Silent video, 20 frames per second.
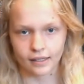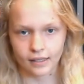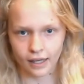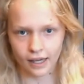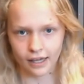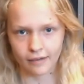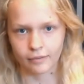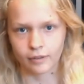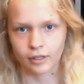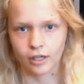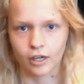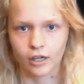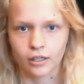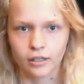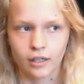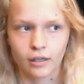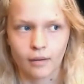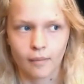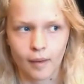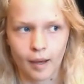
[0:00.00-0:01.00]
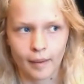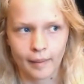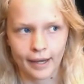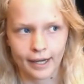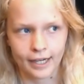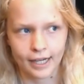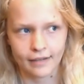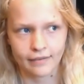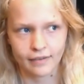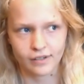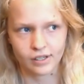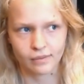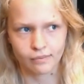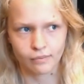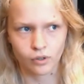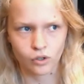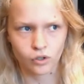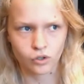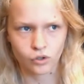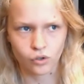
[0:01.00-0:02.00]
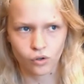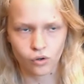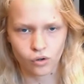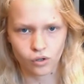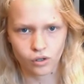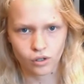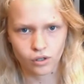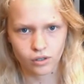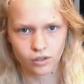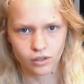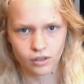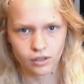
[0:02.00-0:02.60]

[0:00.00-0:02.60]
that I've begun. I might leave it as a book talk.